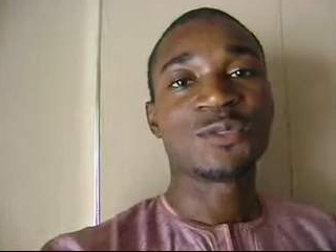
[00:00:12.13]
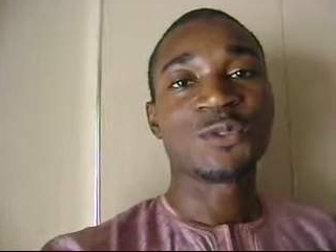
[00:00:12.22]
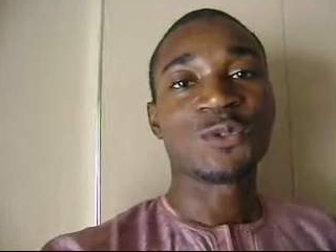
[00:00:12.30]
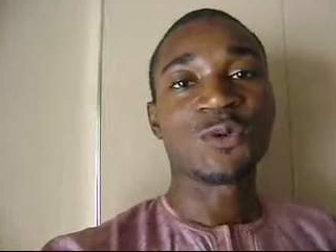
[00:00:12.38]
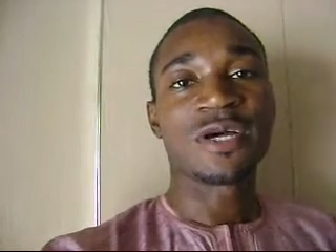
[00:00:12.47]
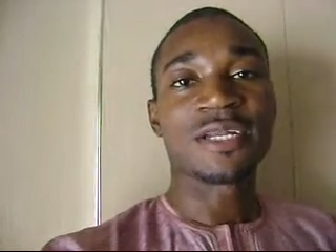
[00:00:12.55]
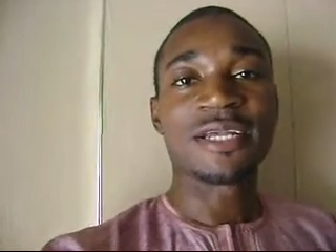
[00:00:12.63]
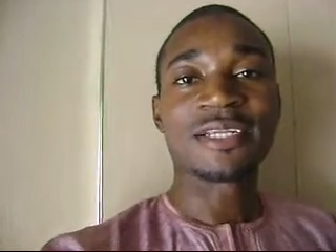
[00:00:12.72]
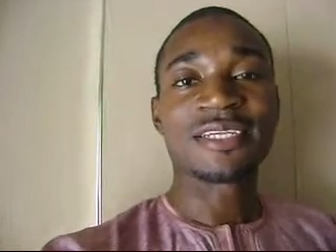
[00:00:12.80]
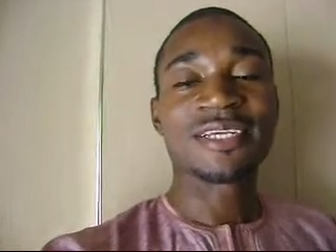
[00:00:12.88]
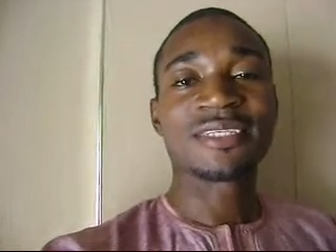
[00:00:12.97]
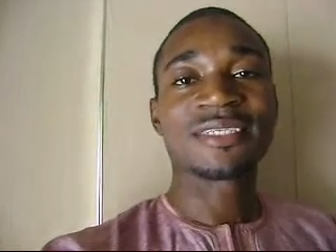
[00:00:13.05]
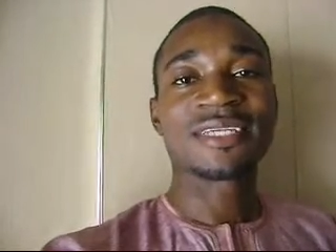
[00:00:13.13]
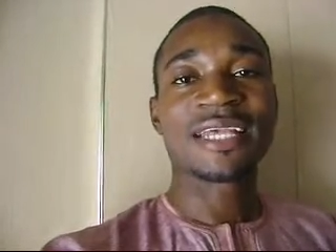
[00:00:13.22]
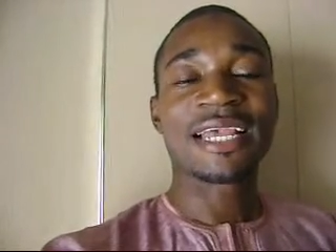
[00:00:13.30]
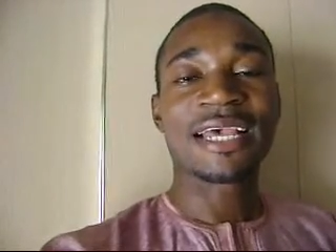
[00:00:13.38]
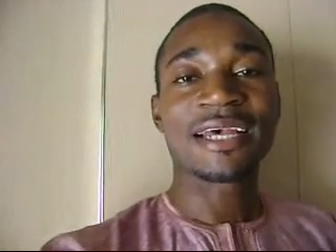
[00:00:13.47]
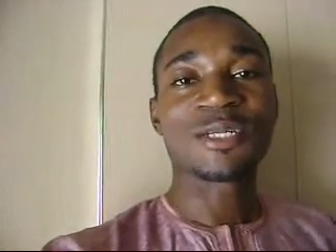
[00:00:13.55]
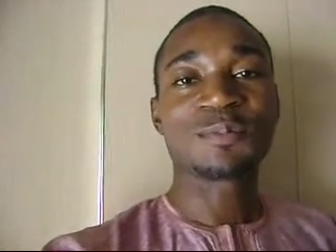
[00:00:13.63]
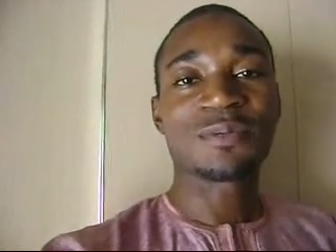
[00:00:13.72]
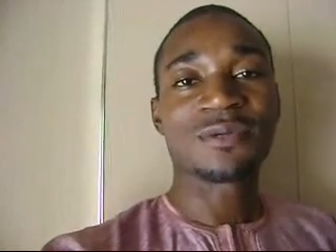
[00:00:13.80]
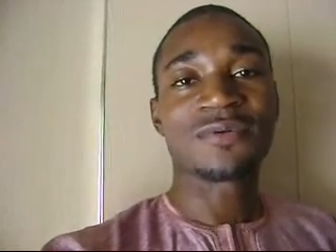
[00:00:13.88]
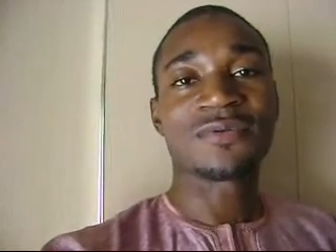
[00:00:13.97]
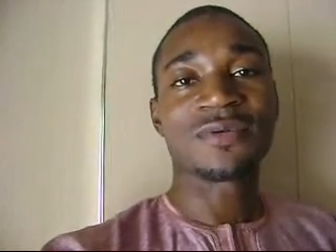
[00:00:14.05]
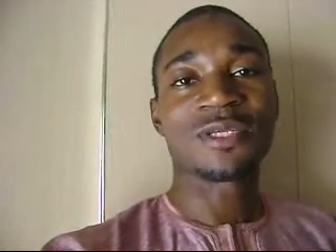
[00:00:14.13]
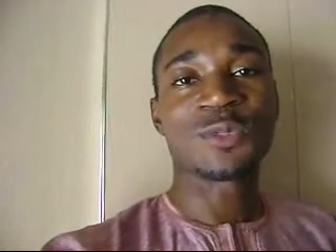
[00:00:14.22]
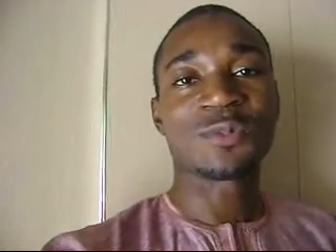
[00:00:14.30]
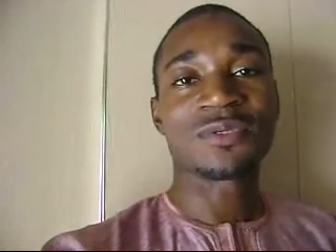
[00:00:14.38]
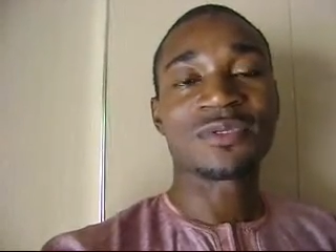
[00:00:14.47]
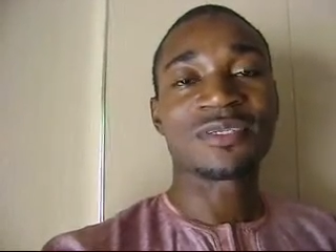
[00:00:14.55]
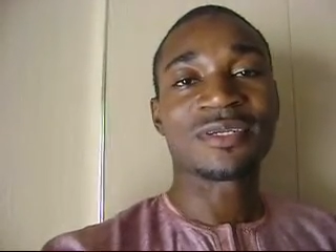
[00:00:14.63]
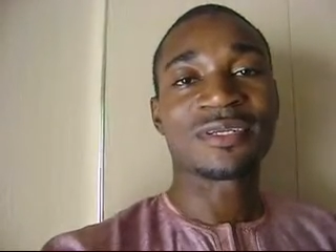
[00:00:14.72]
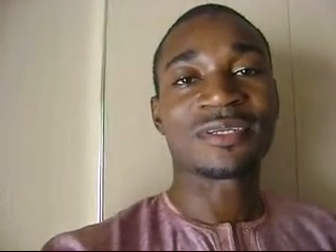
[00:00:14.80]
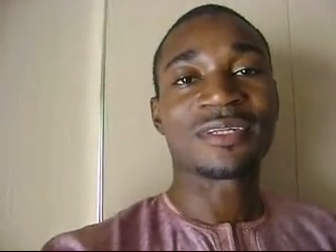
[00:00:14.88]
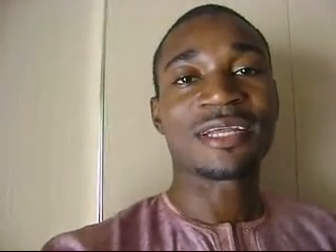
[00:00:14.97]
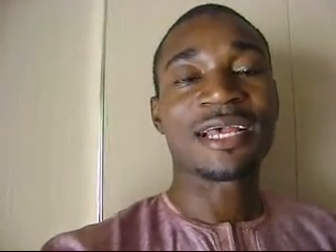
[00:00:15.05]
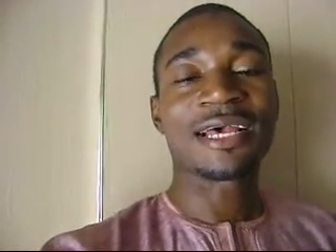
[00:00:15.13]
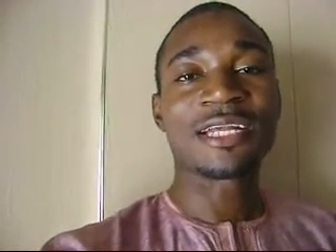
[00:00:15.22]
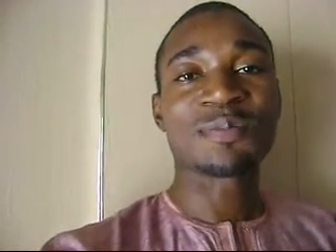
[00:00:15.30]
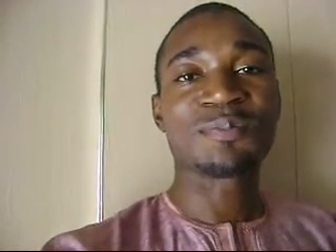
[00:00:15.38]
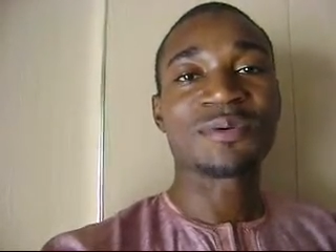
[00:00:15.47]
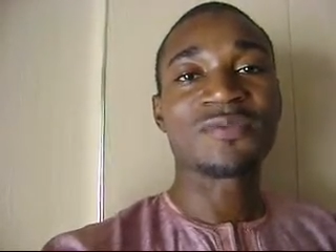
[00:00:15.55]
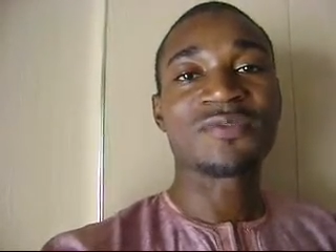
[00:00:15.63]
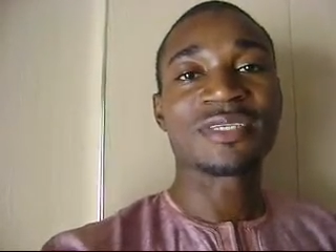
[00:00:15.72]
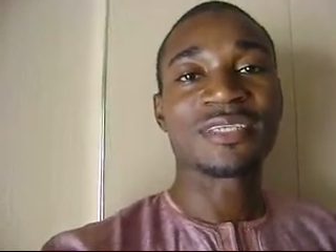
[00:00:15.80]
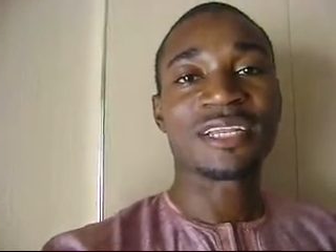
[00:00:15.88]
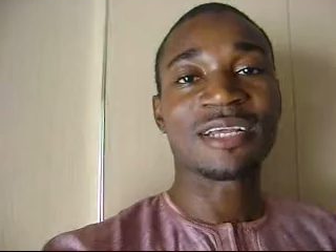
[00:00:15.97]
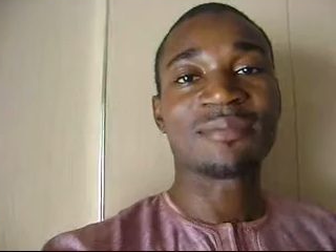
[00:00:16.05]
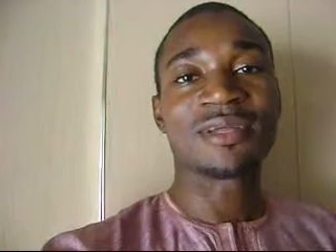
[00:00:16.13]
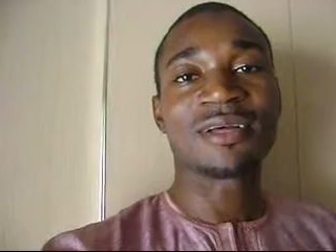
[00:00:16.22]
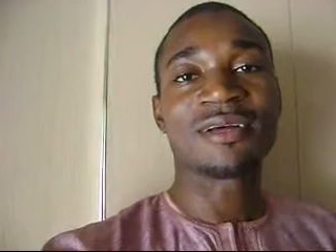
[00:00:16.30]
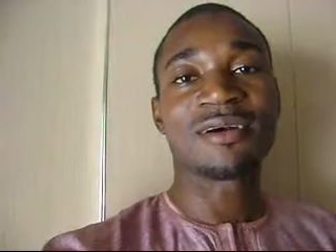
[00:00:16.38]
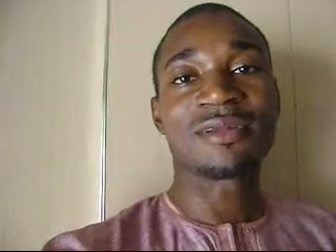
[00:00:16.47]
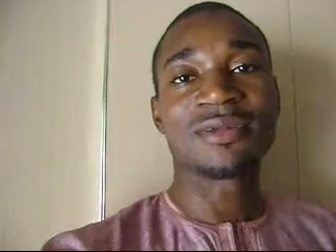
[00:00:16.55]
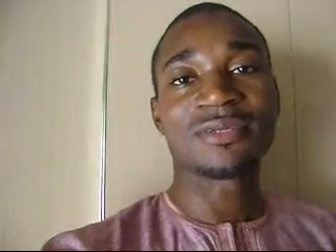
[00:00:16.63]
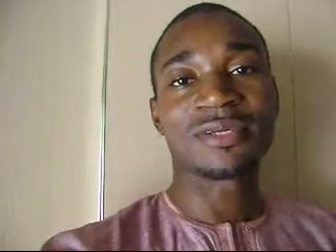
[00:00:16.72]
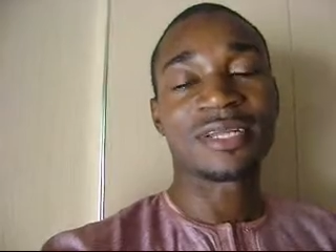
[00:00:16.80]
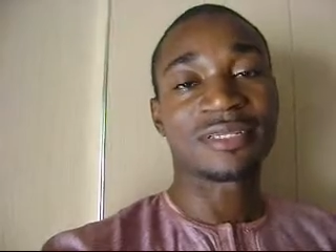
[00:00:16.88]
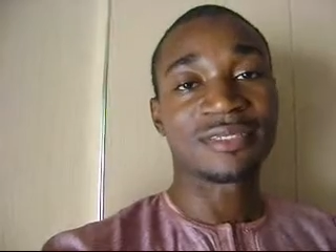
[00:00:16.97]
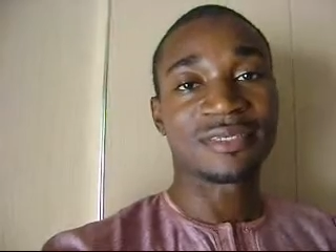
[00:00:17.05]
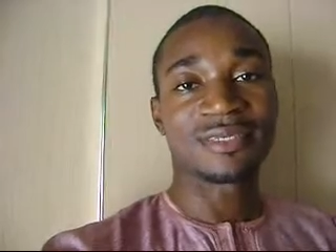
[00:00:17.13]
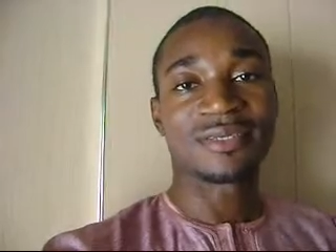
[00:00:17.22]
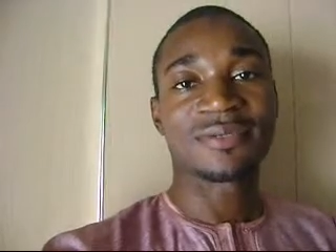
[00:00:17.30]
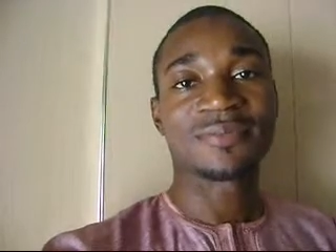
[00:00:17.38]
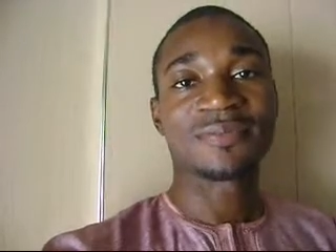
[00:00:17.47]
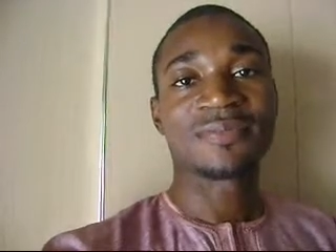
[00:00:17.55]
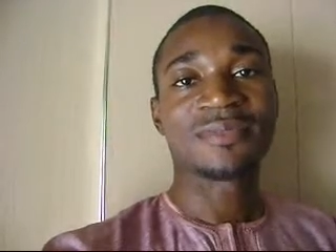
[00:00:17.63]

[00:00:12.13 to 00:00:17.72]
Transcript: So an atheist can't prove his position, can't prove his claim that God doesn't exist.